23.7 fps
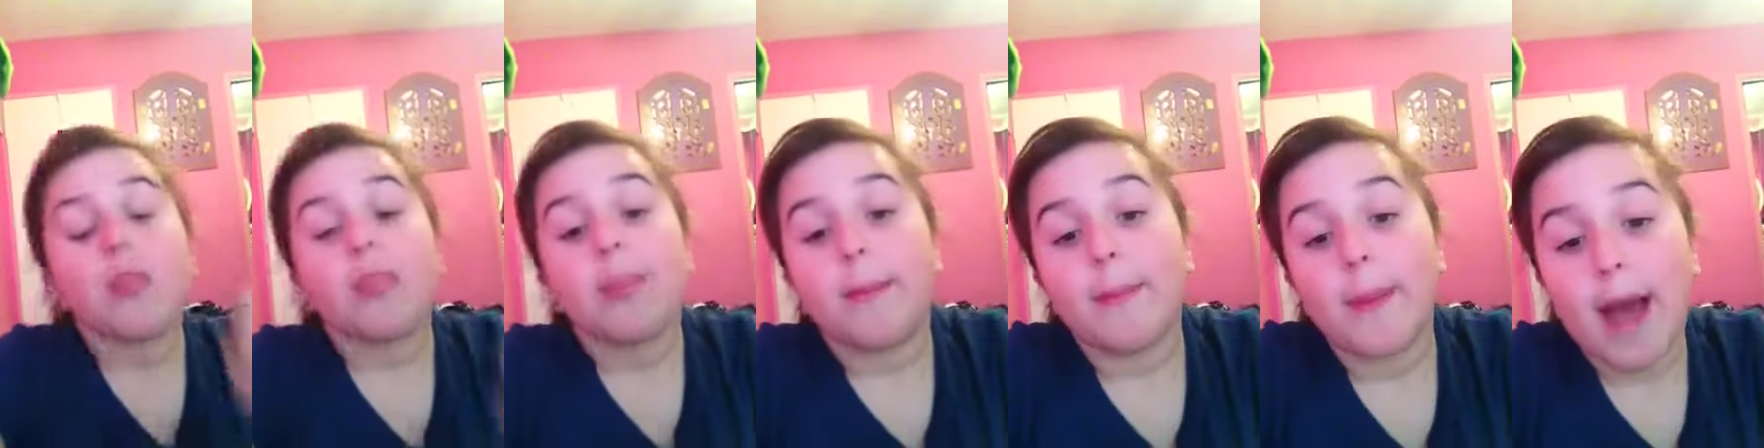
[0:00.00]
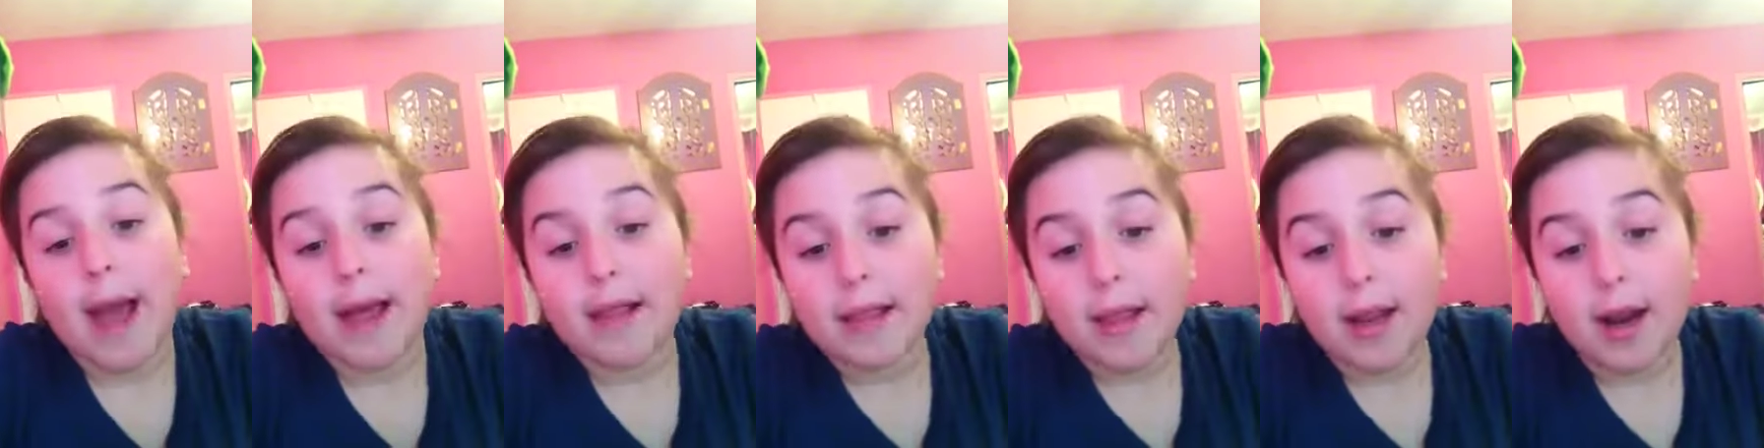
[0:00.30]
The
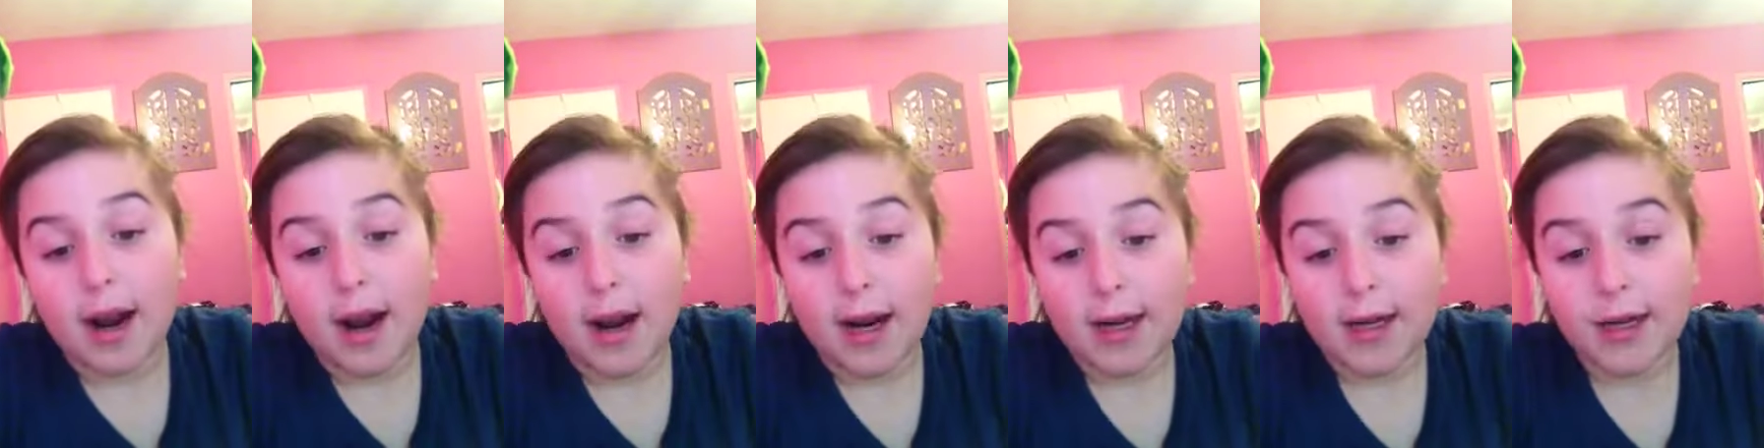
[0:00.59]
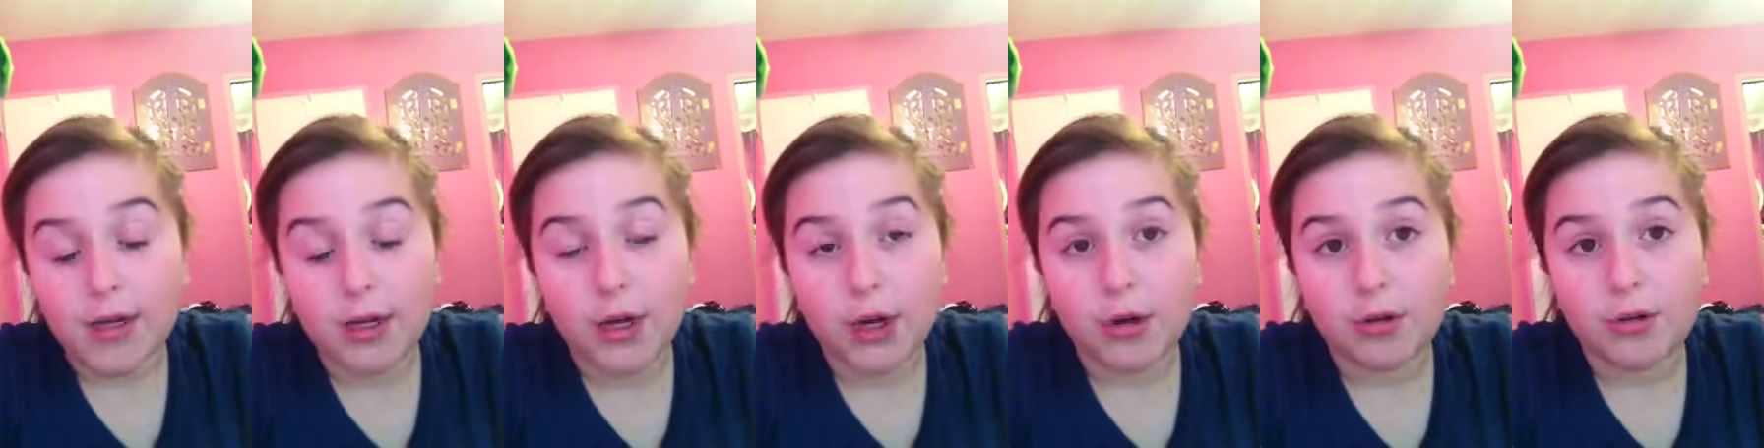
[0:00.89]
MAC that
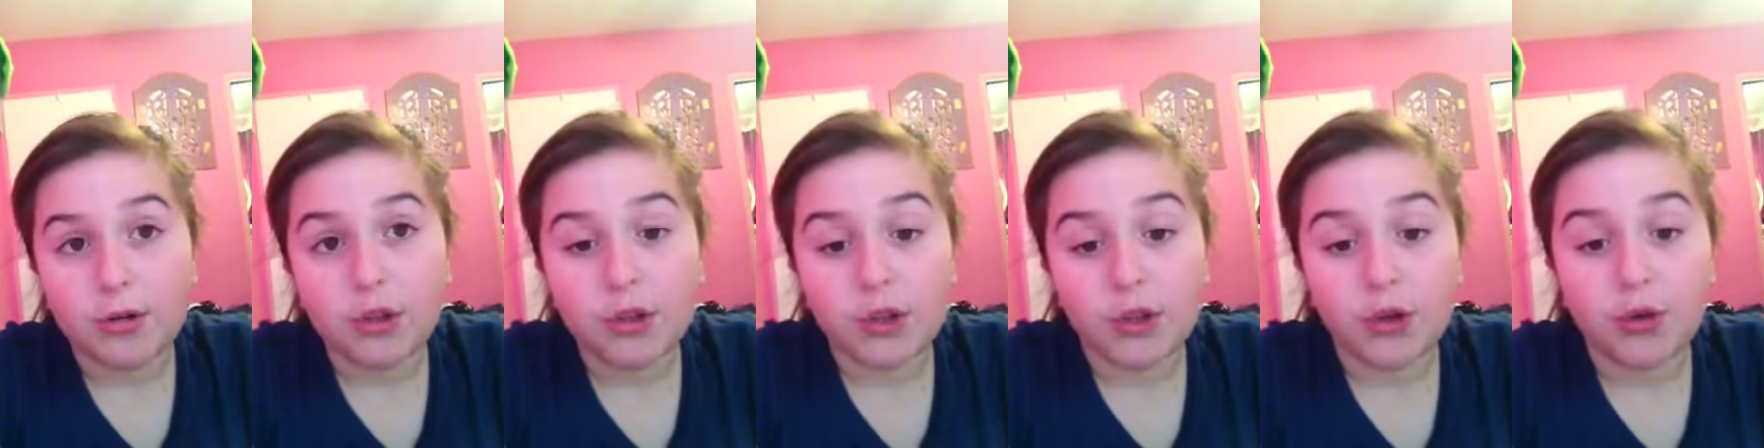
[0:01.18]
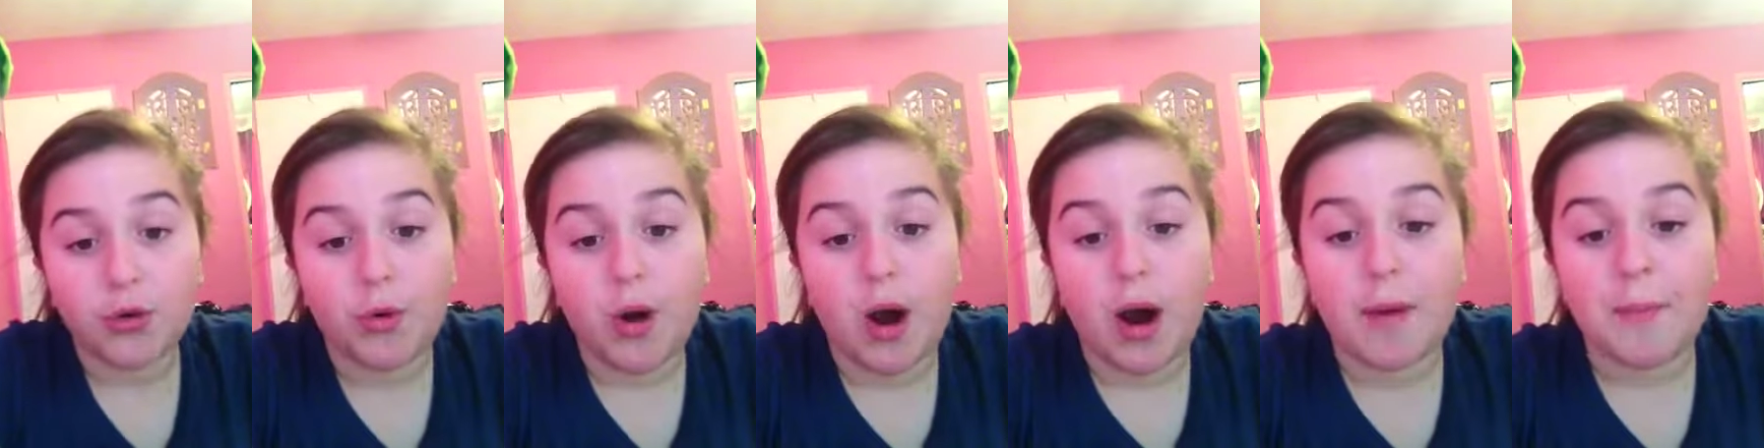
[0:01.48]
I go
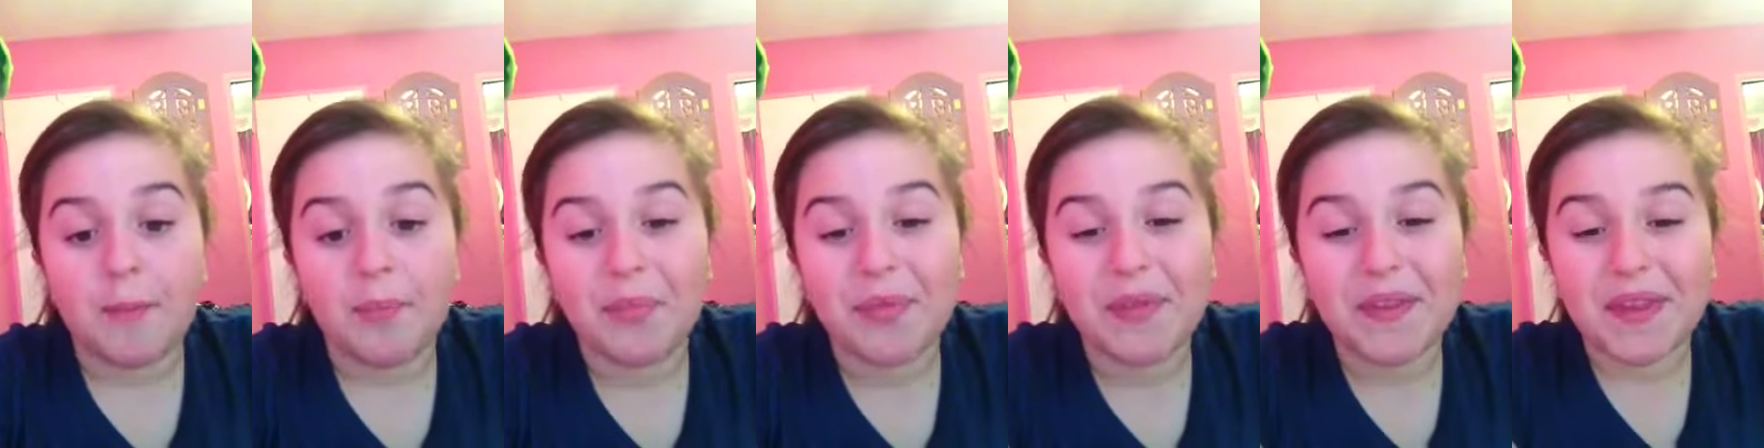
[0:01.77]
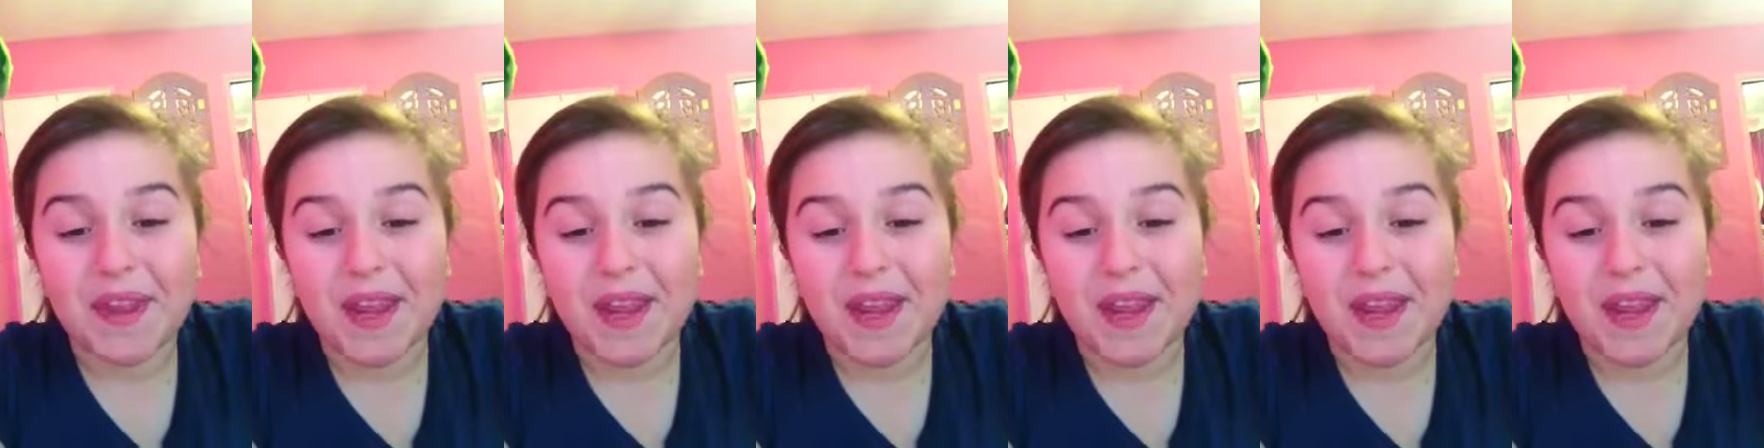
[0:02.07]
to,